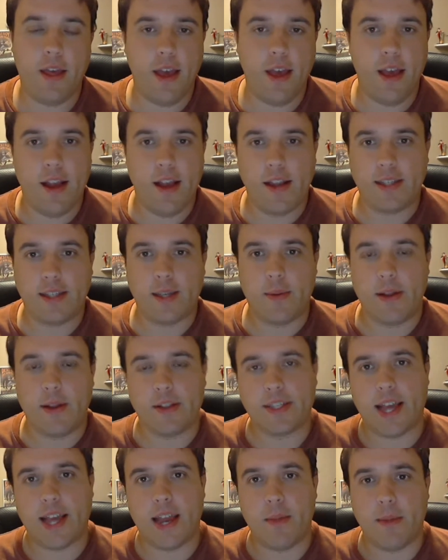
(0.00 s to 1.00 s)
just something
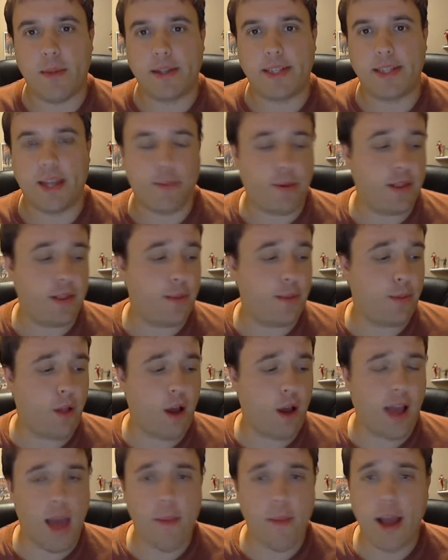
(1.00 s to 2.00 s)
else, kind of mix it up on the
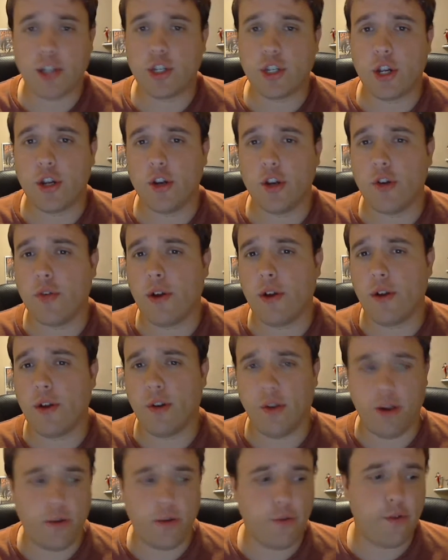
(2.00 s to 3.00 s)
blog. I'm actually going to
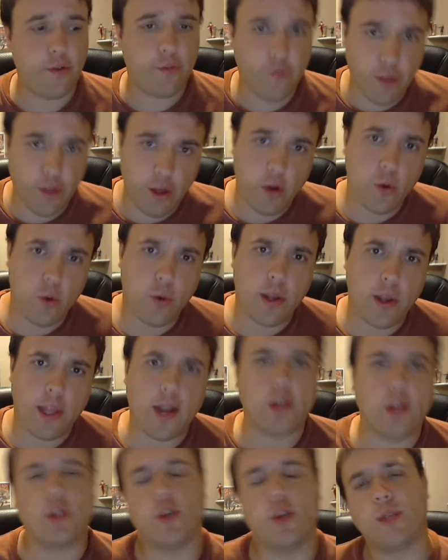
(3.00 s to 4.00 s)
do a review and
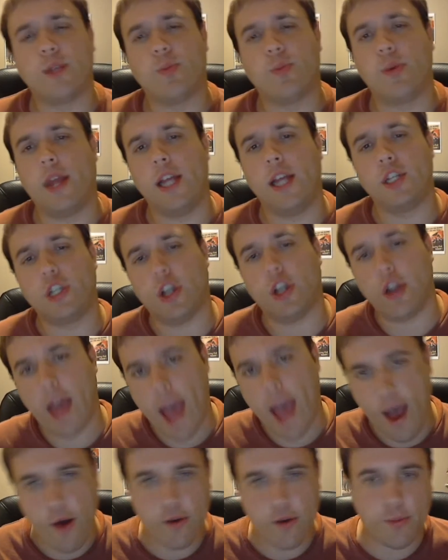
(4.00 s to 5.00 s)
also an explanation of
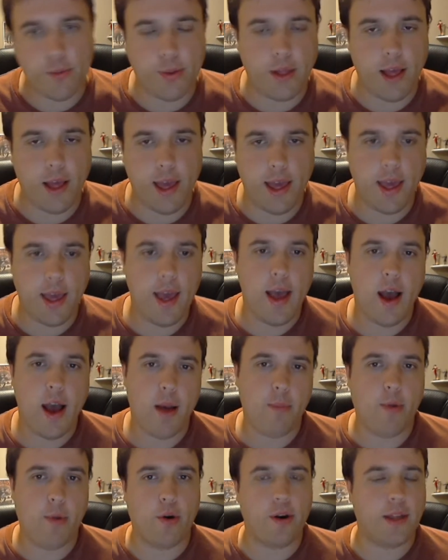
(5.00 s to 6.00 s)
how to play
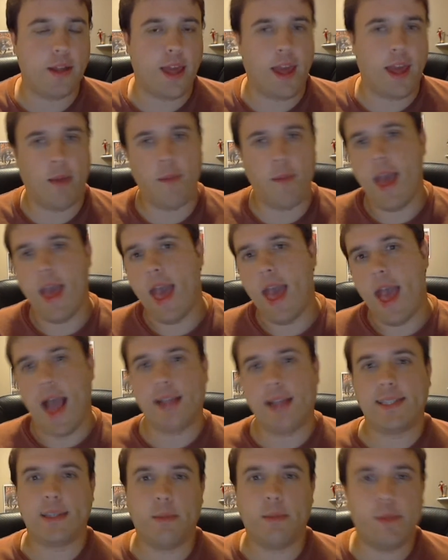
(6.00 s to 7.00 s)
a board game
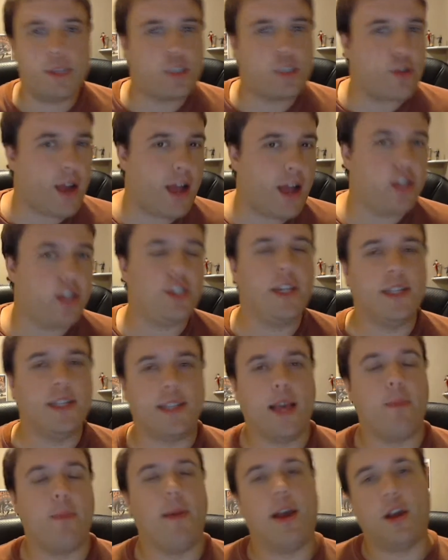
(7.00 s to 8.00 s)
and some of the strategies
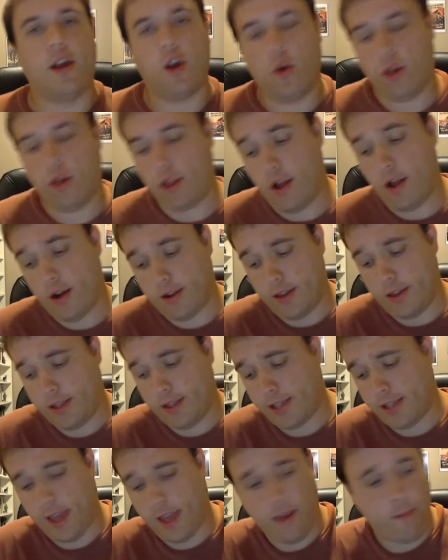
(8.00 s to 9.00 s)
that might go along to
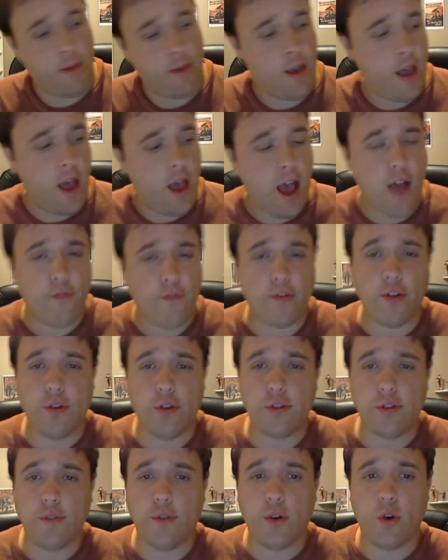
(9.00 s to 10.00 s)
this game. For
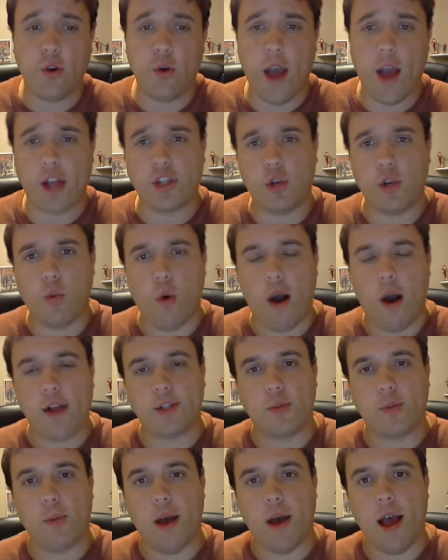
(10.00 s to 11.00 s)
those of you who actually
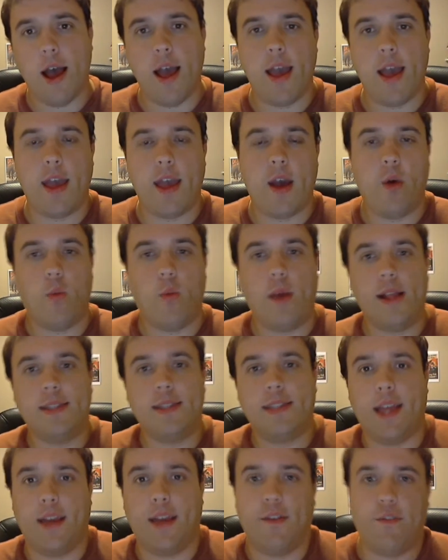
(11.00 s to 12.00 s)
watch my
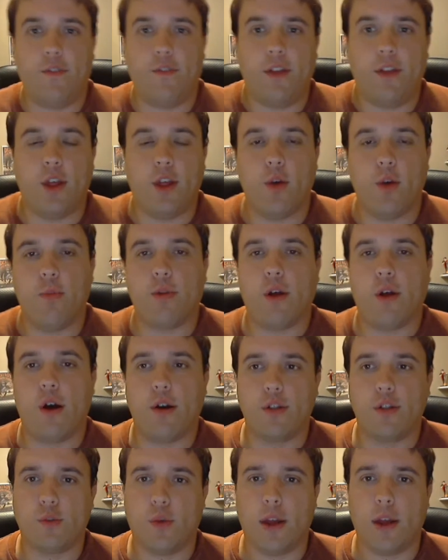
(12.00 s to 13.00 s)
Wednesday video
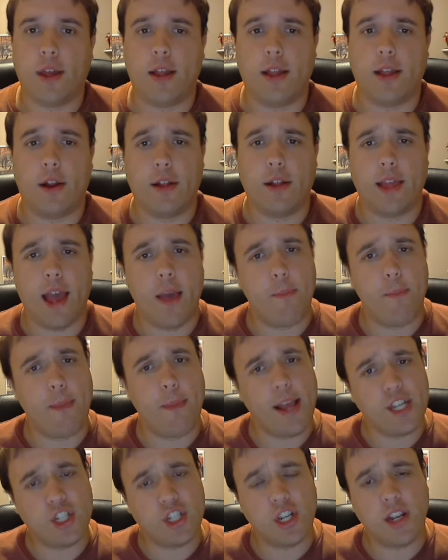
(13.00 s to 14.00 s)
blogs regularly, I
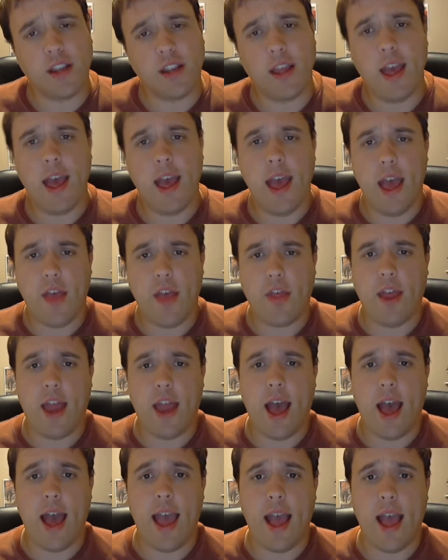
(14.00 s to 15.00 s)
mentioned that
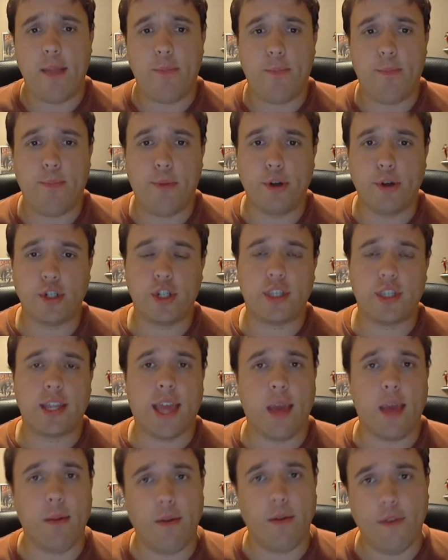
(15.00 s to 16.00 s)
I had purchased a
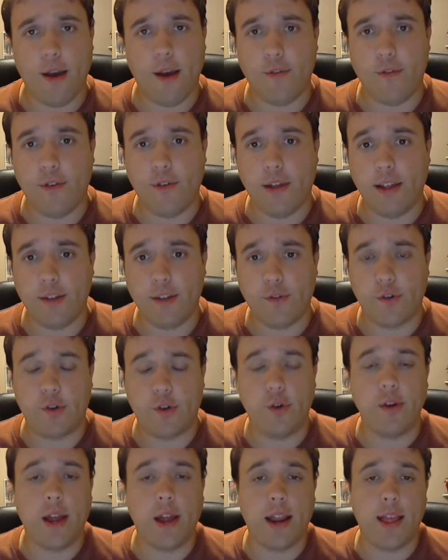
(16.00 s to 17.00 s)
game at Value Village for
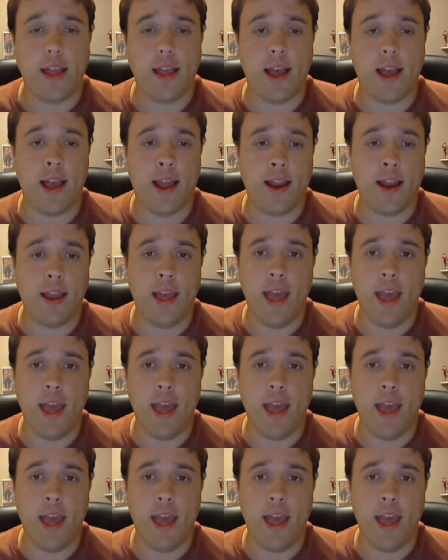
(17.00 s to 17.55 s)
$2.99